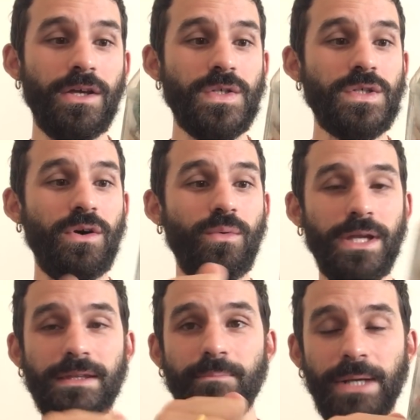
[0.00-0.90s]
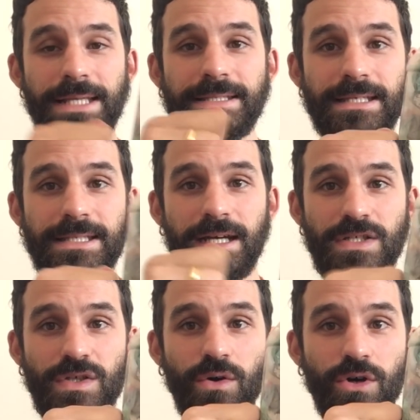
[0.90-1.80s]
So when the plastics are
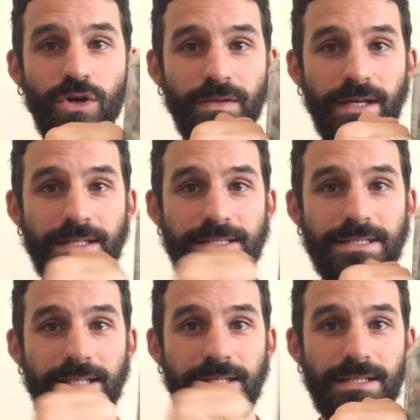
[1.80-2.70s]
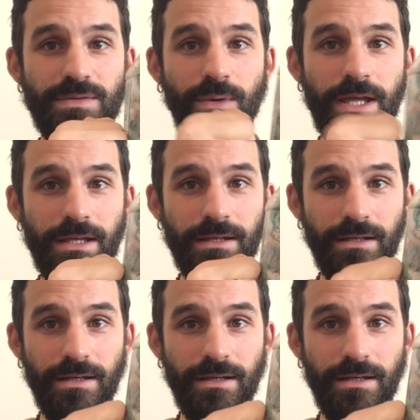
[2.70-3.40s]
so condensed in this way